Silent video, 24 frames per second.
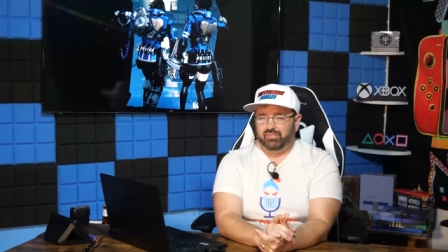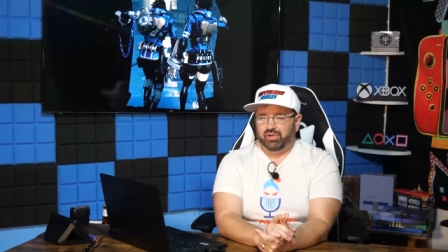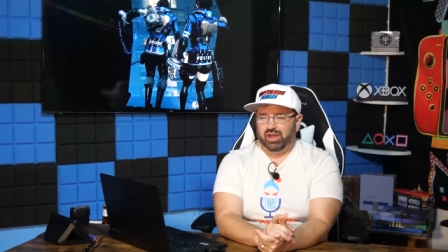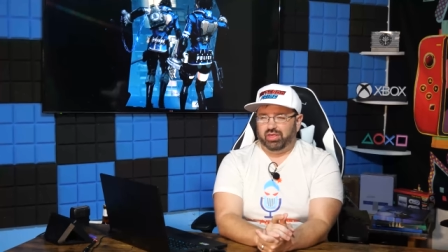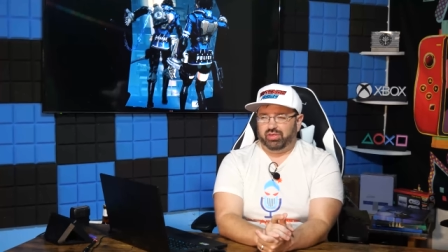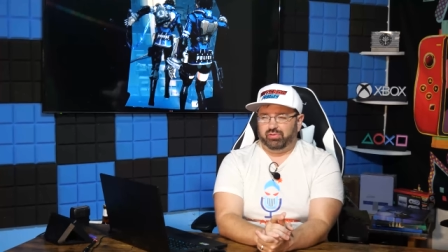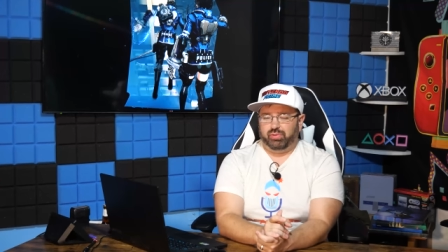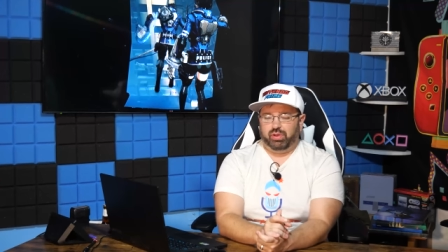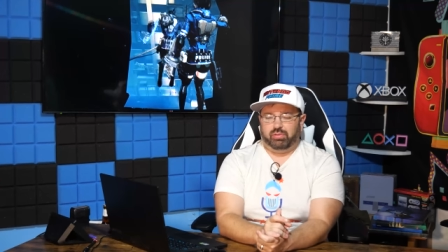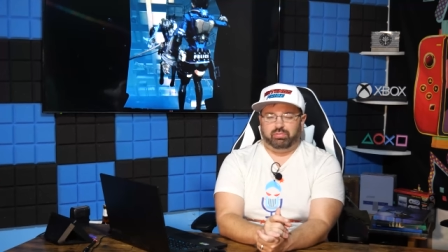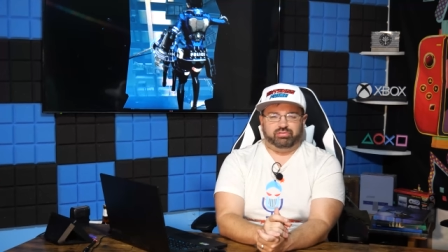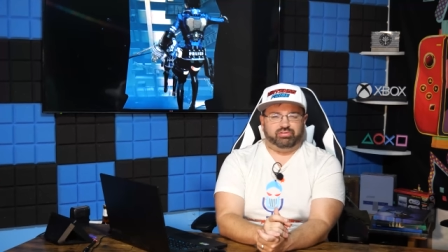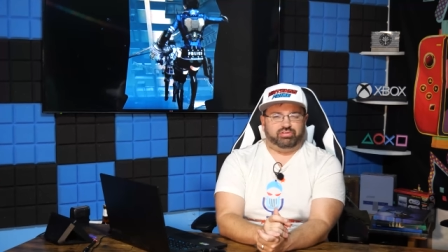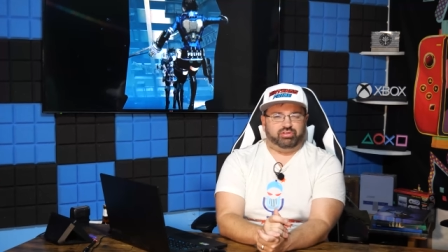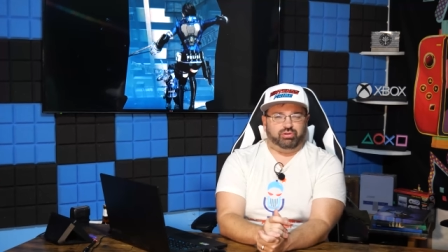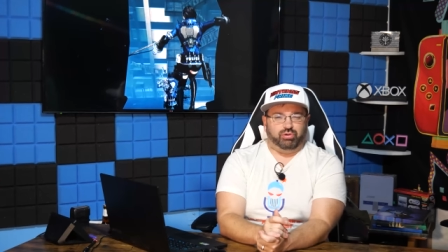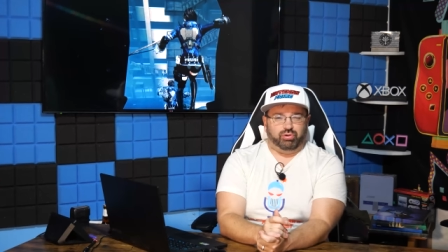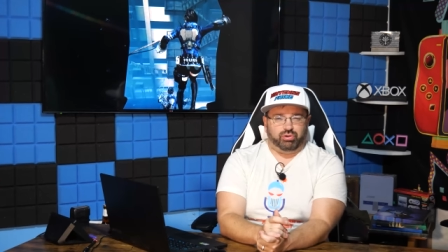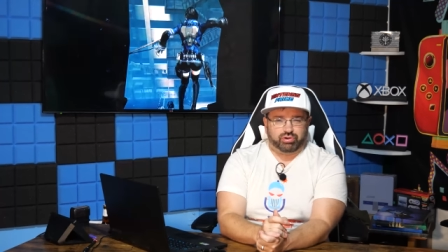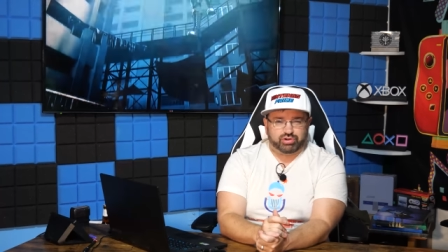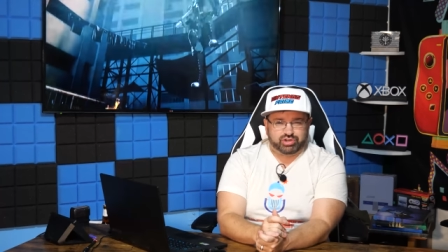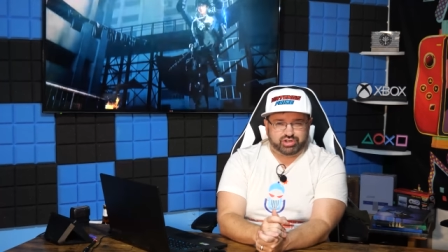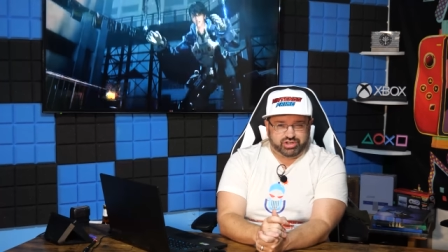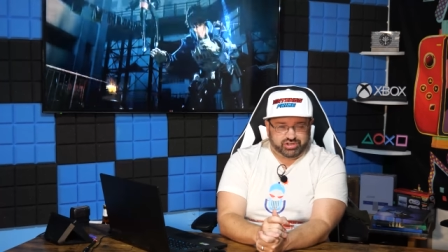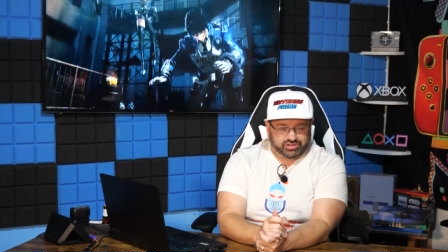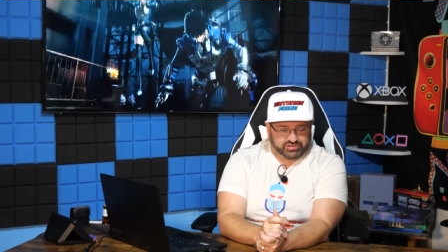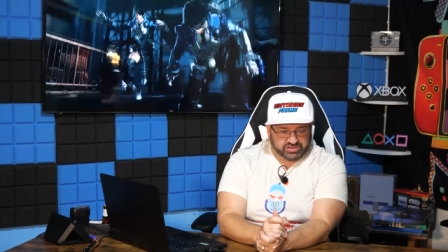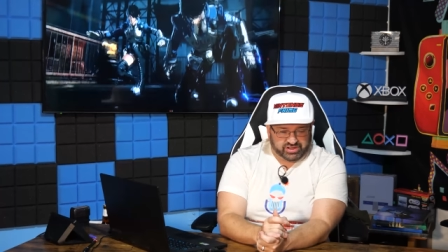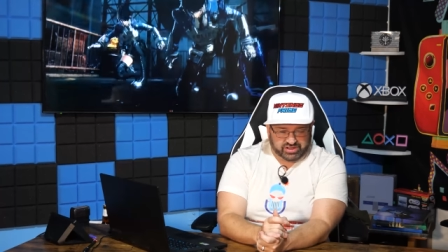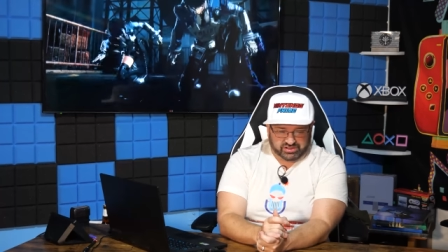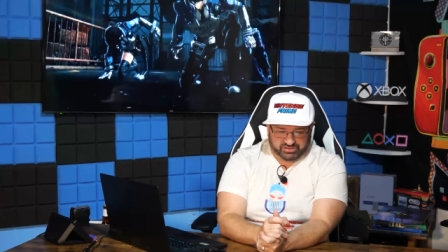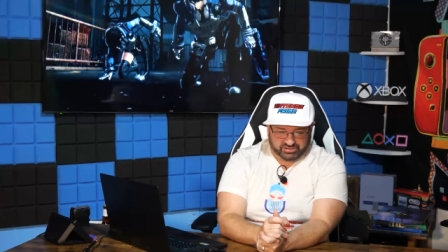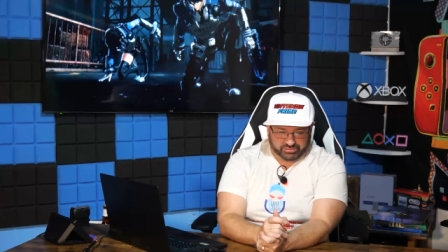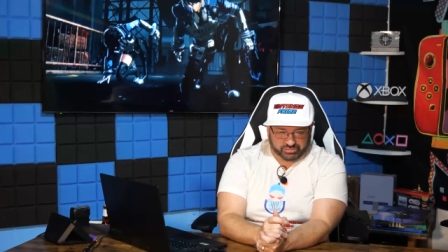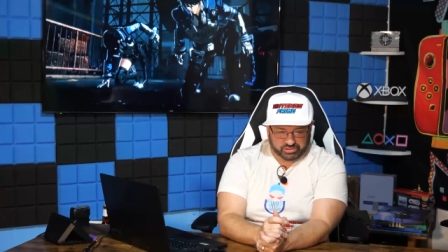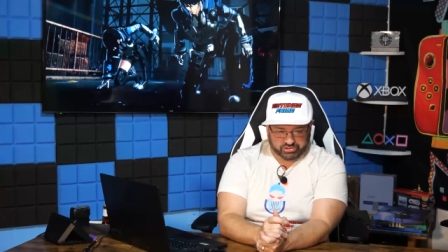by the way, was gorgeous
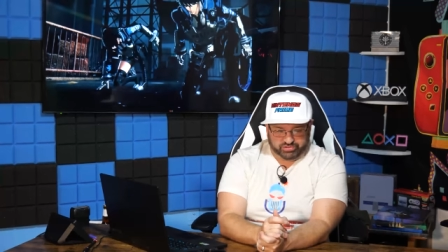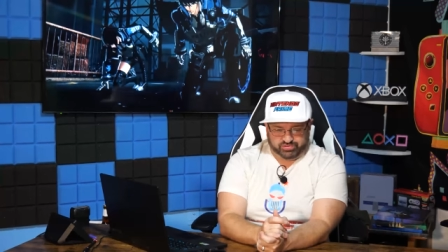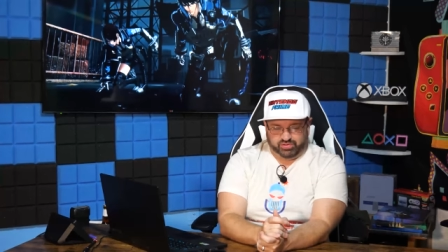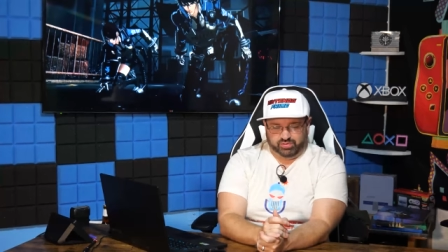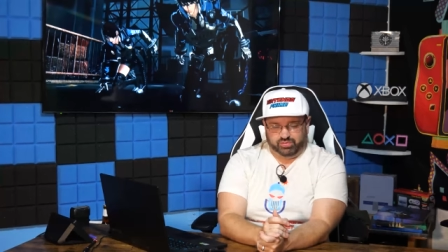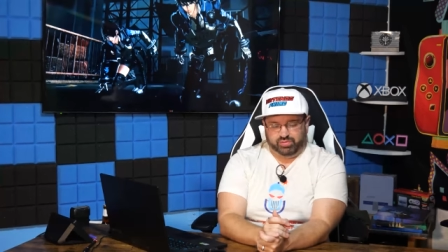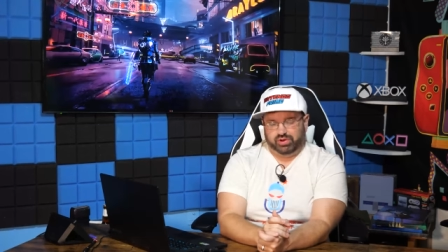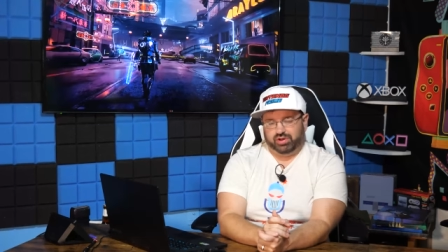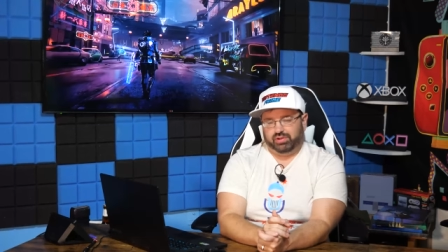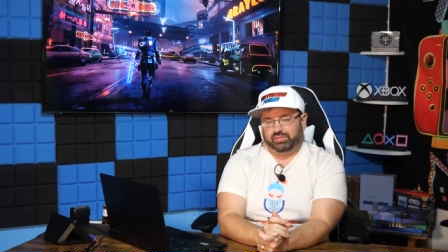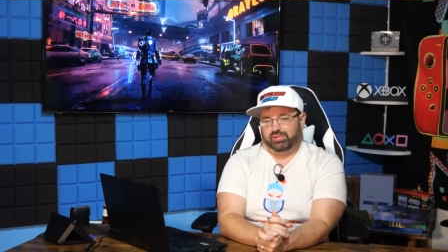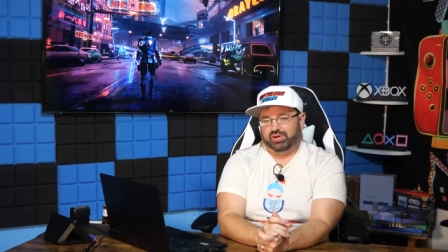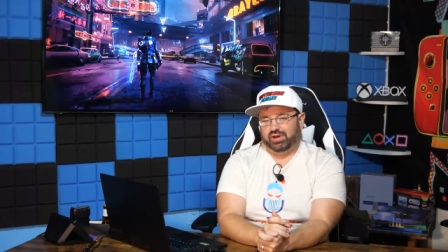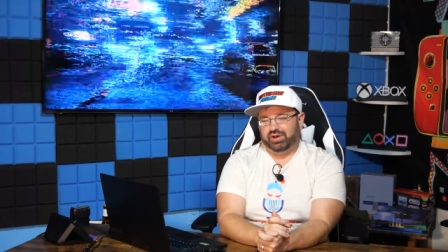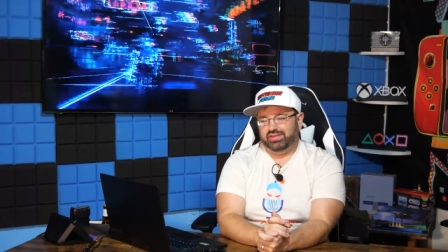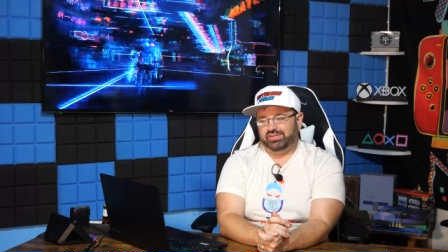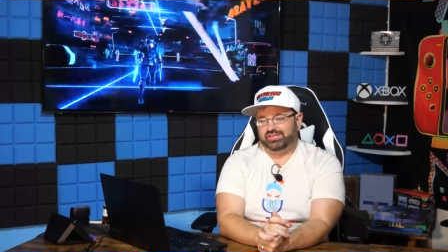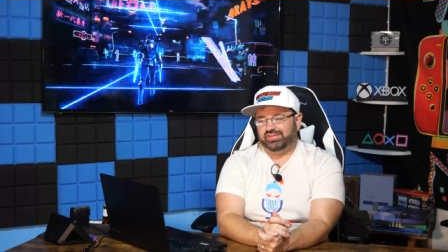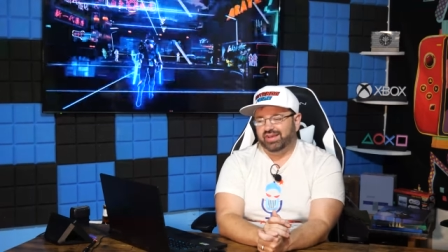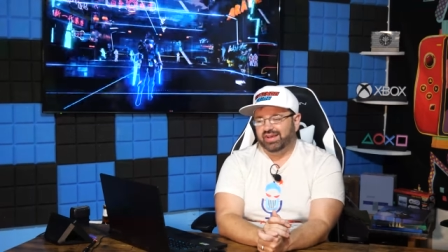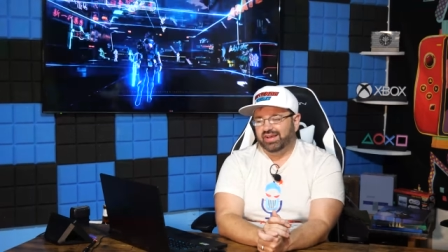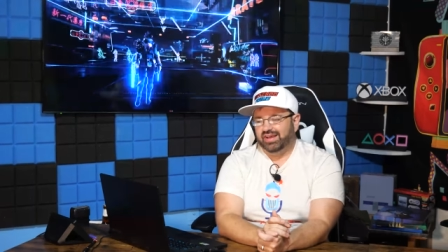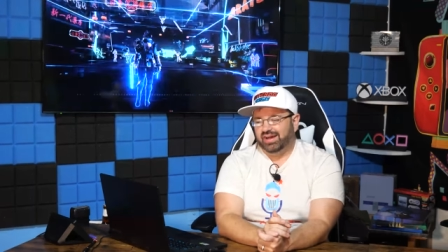on Switch for what it was.